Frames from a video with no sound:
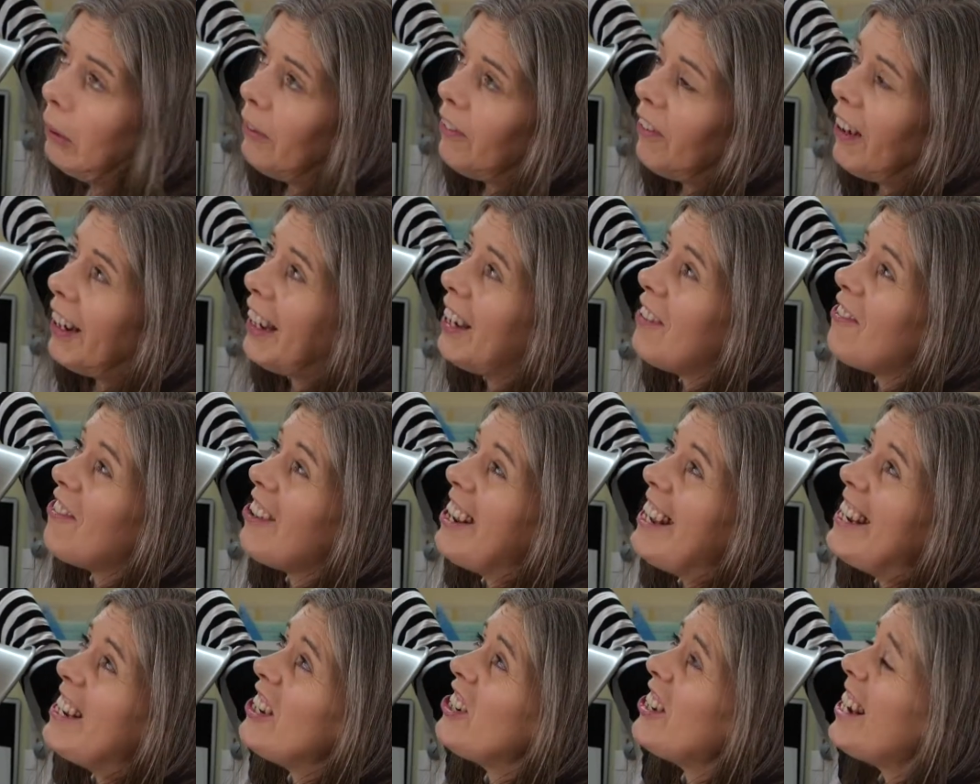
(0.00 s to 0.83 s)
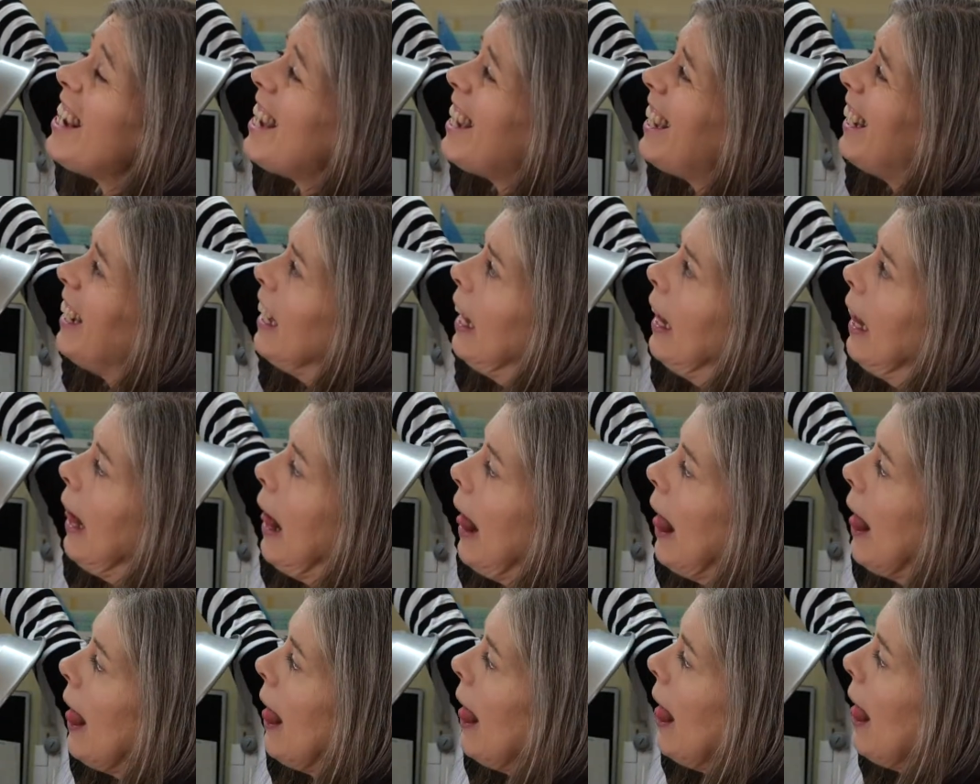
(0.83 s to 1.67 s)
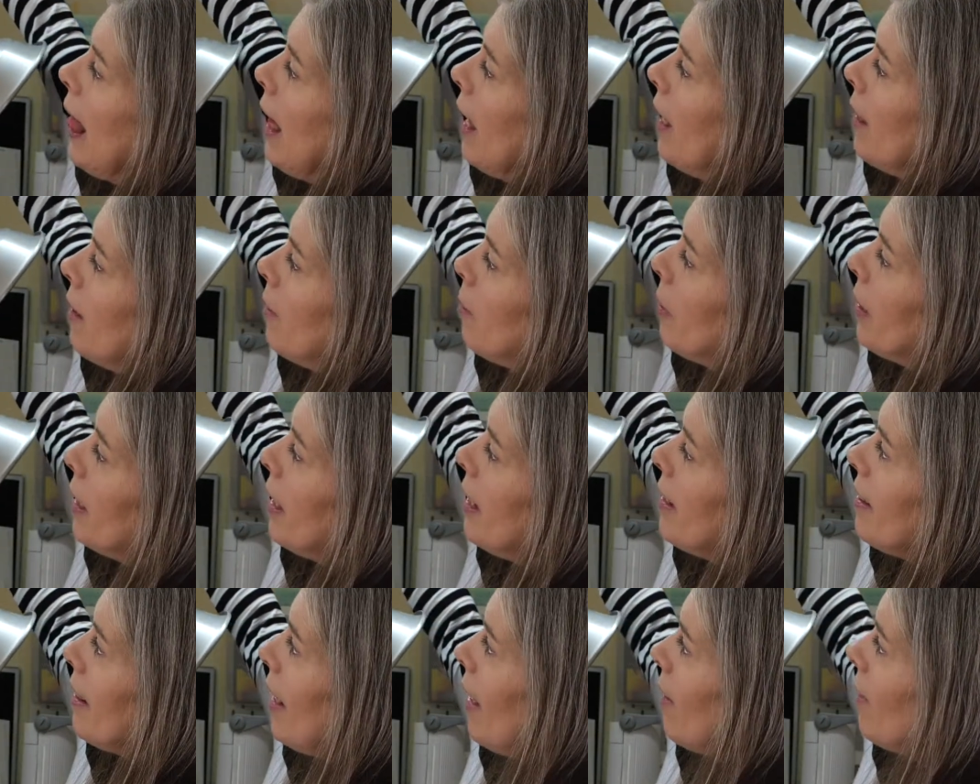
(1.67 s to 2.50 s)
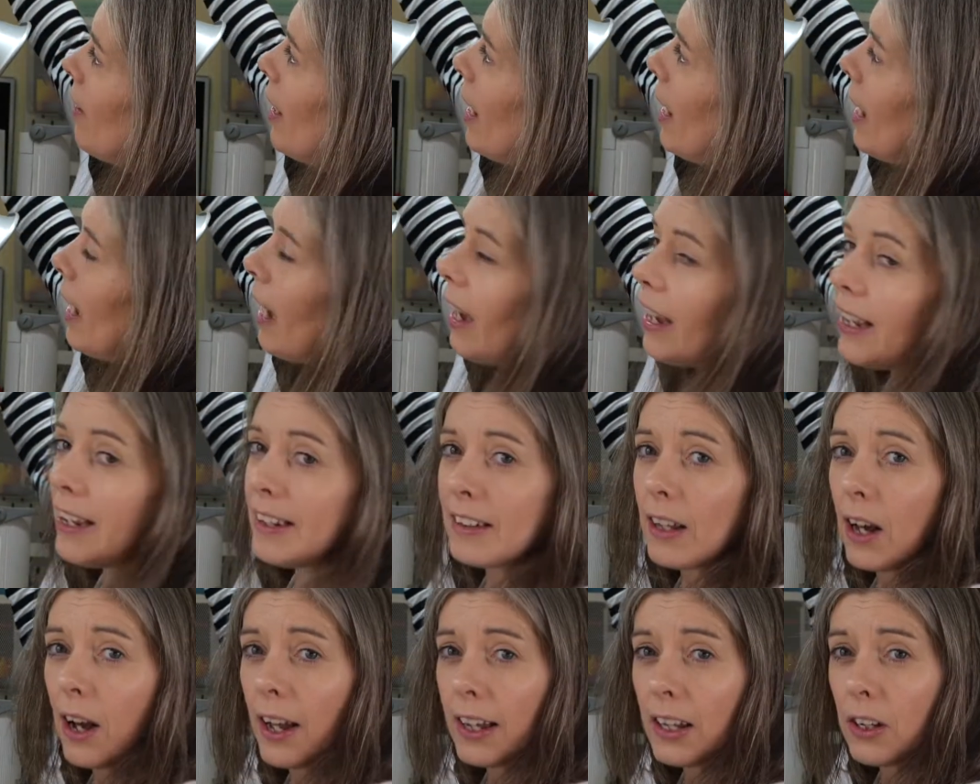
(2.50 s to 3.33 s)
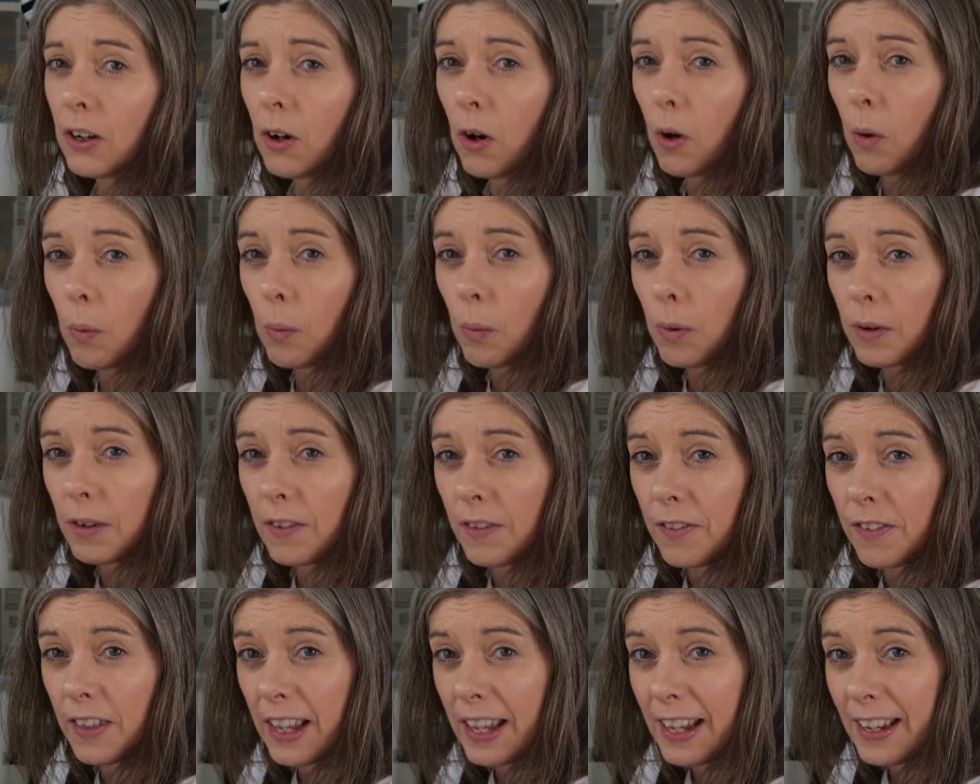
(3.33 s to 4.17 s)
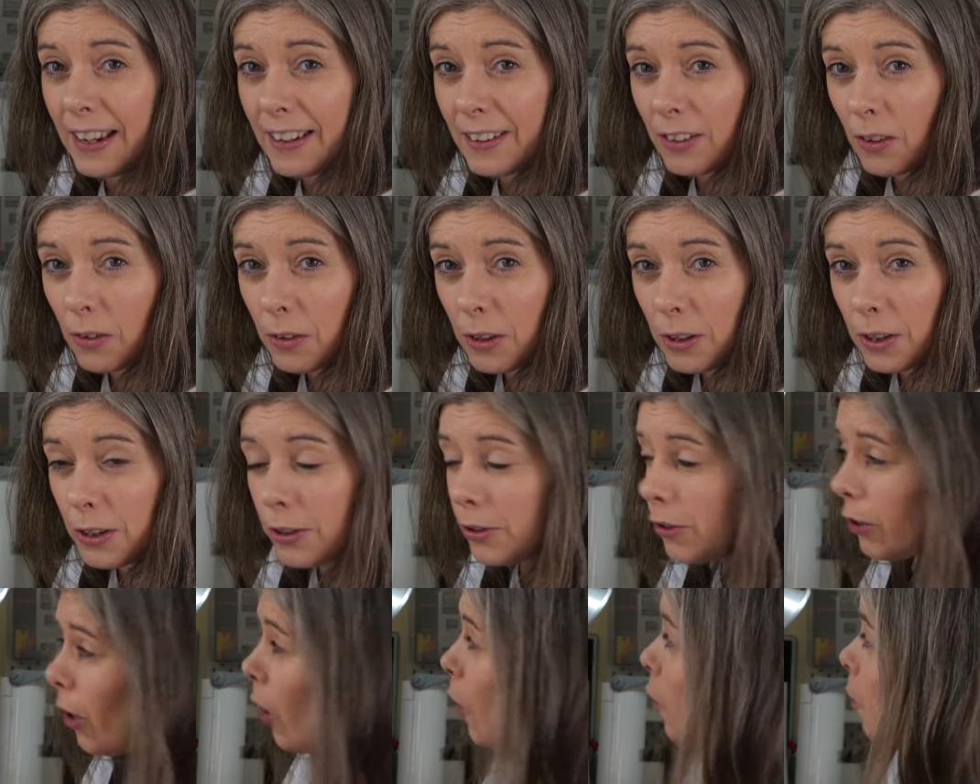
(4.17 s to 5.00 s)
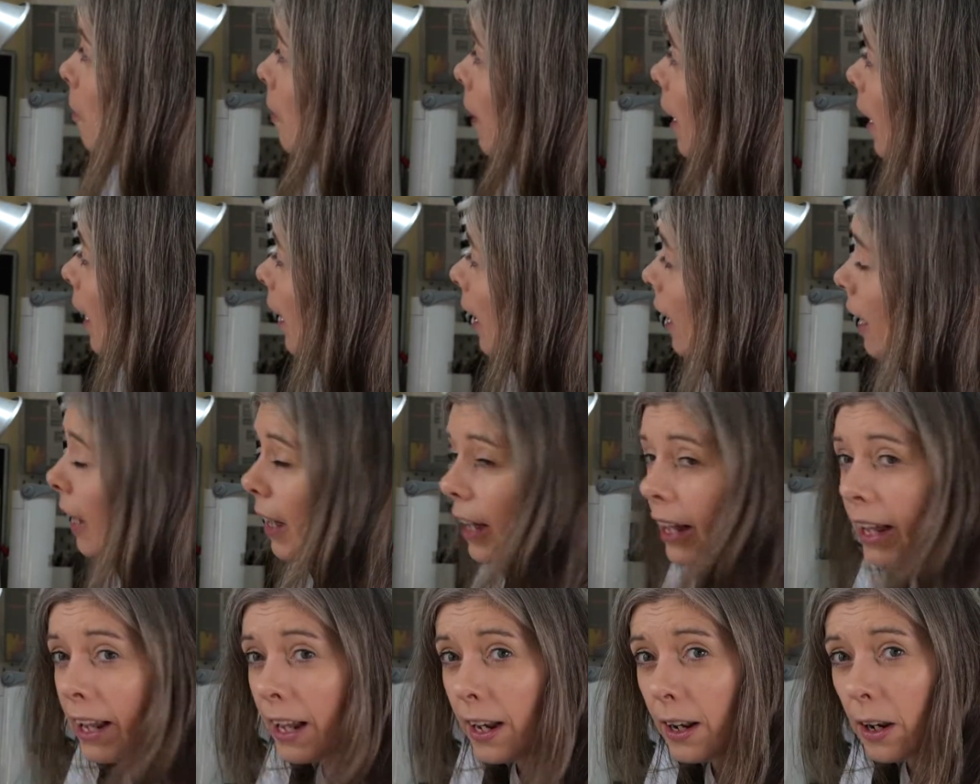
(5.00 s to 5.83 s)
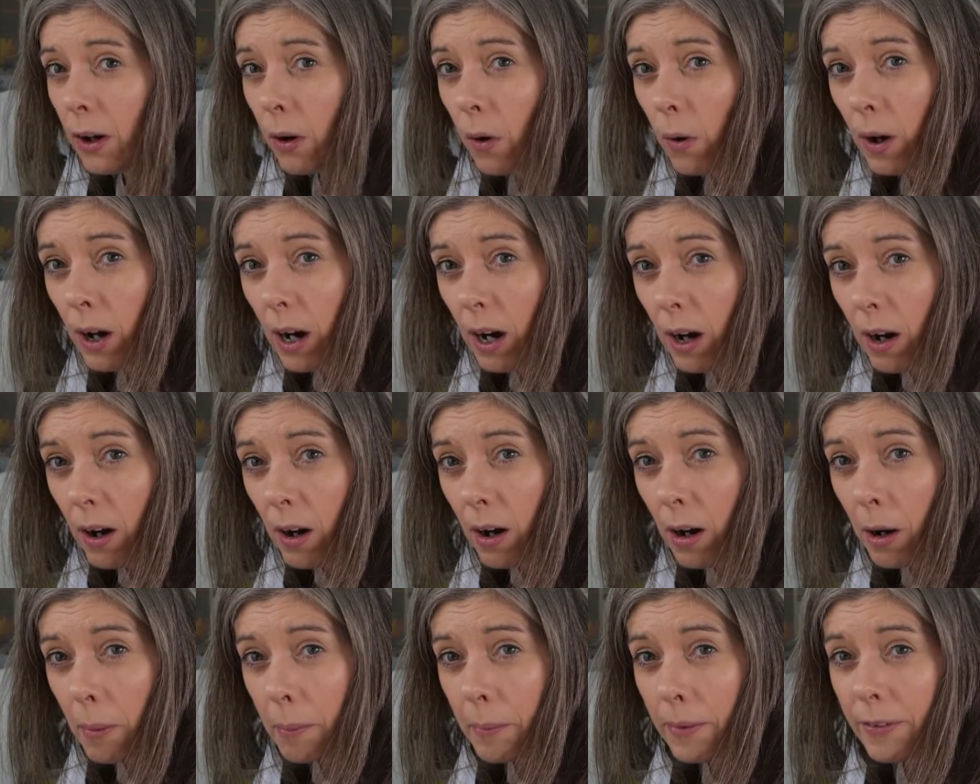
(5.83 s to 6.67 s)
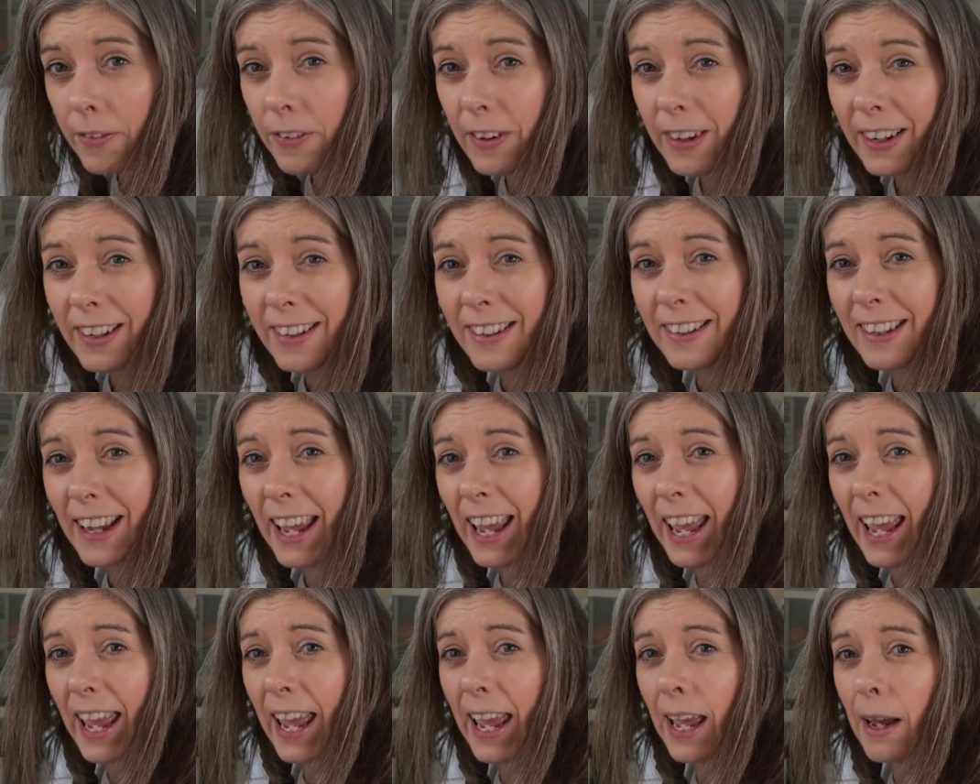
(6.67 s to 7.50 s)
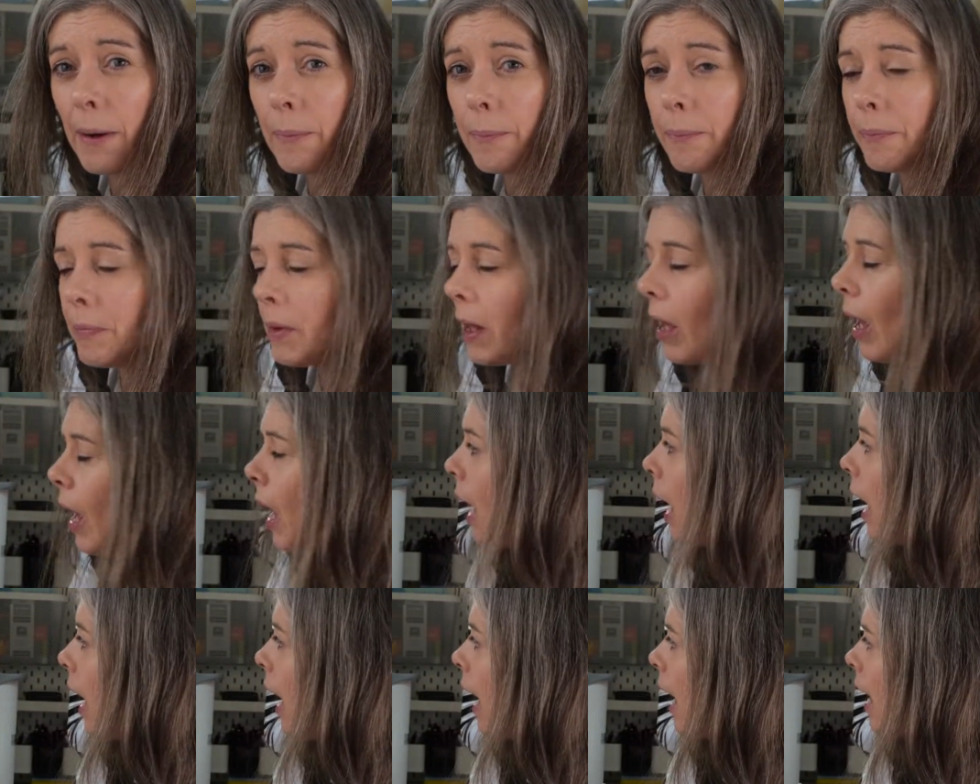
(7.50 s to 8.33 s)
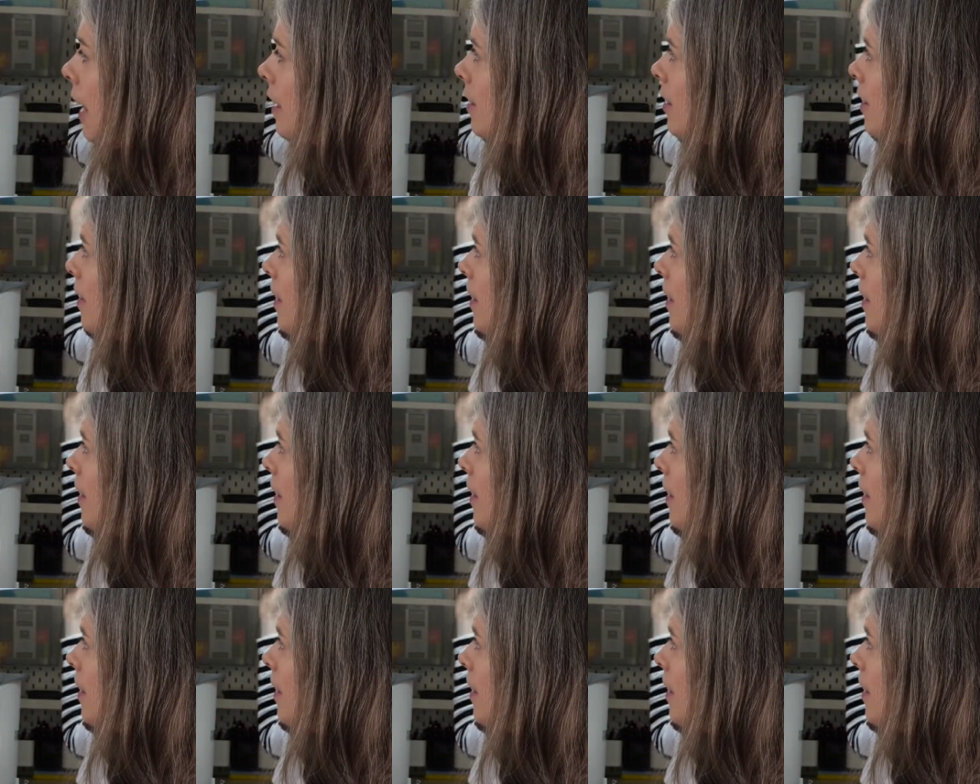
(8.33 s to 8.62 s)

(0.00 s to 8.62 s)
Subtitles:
if I can reach it, bring it down here, is I got one of these on a super long arm, if you can see it here, and